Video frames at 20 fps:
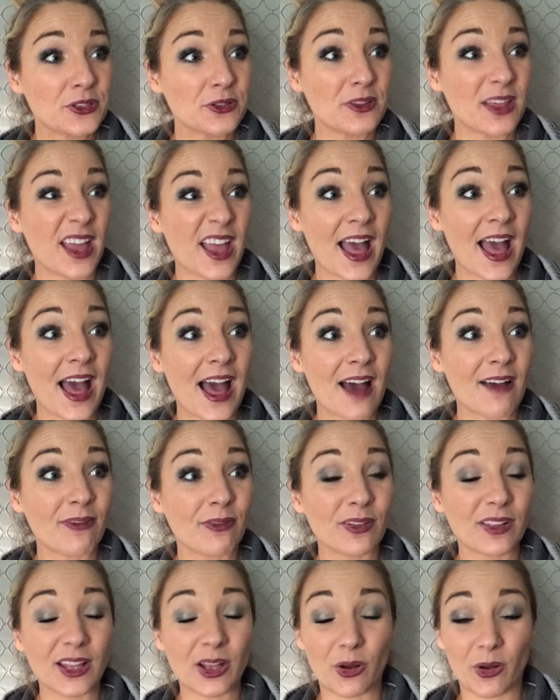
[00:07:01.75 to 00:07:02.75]
Do they
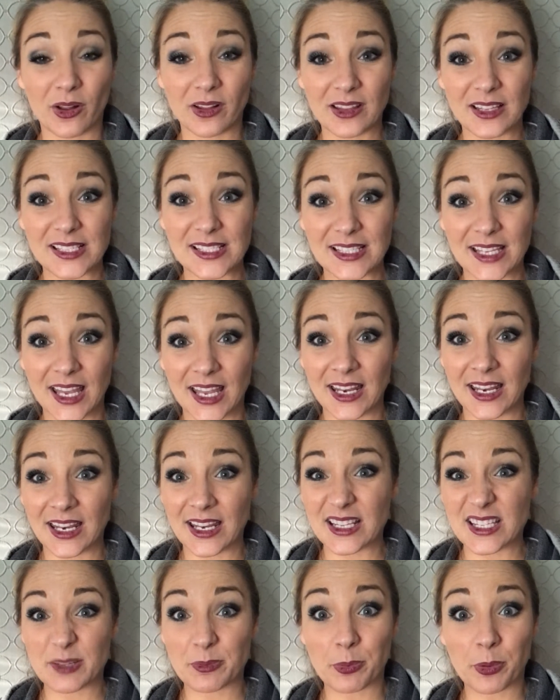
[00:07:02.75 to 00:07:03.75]
have really oily skin
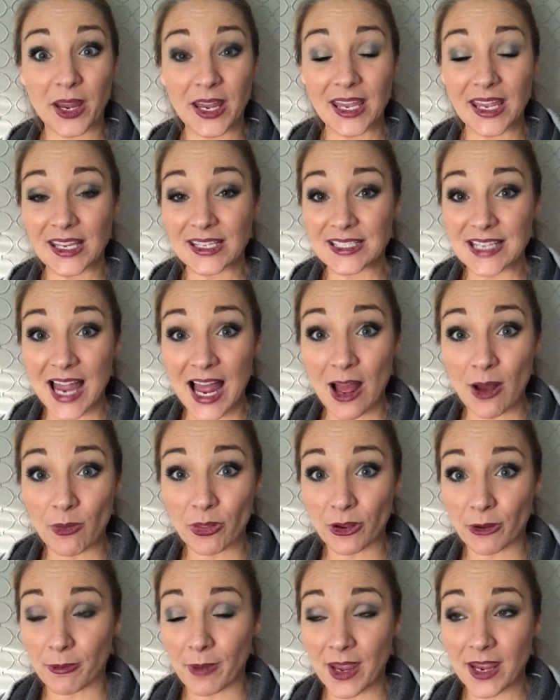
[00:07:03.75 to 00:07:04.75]
and it's breaking
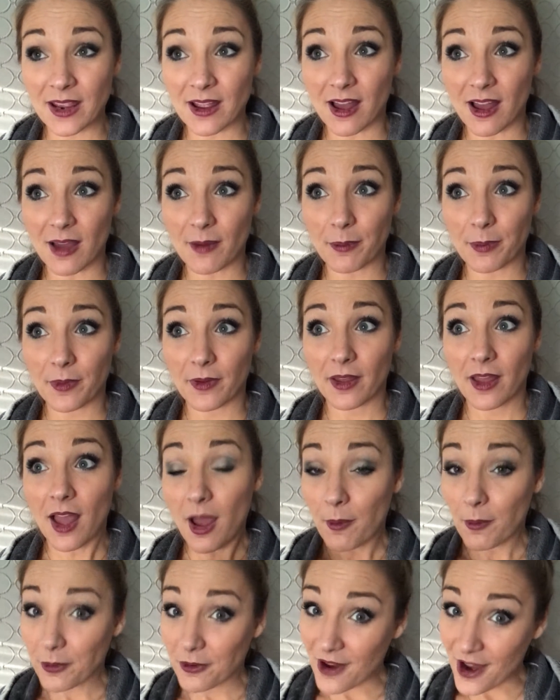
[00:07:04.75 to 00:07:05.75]
down their makeup?
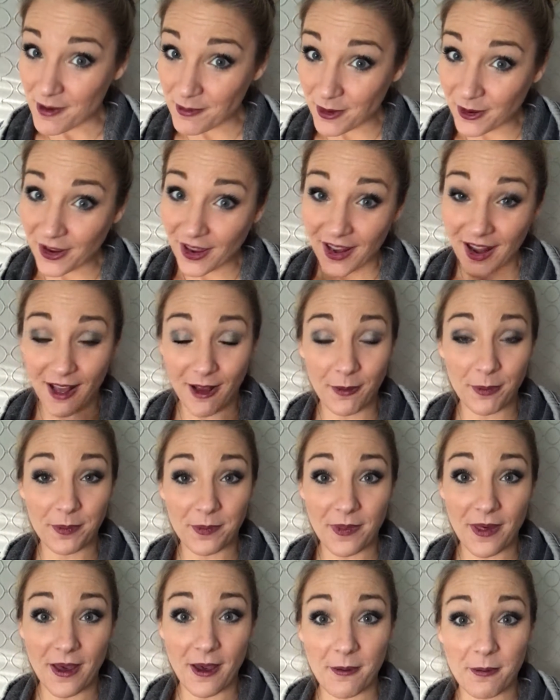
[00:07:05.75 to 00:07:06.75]
Primer can
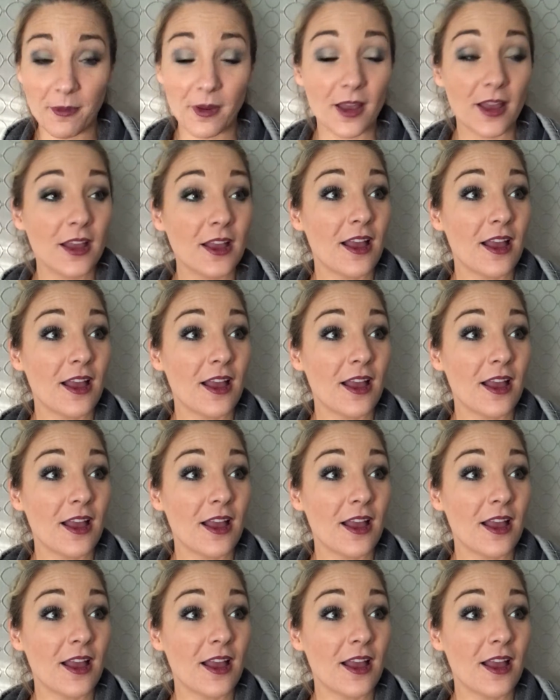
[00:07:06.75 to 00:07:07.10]
help them.